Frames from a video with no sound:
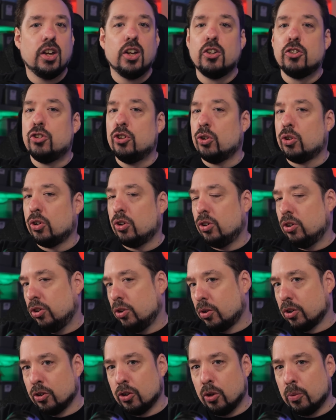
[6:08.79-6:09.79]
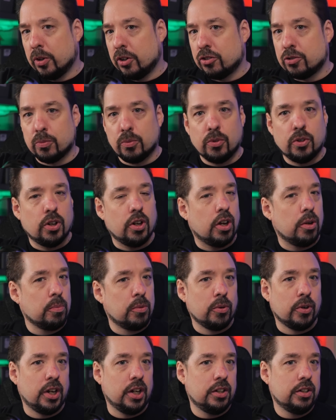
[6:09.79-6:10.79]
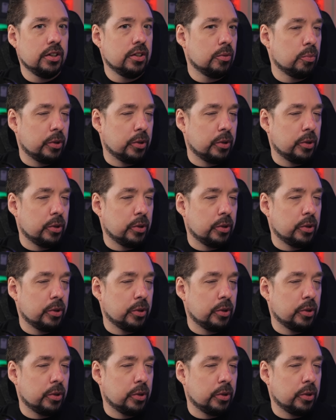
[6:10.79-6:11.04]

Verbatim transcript: So you, you can always upgrade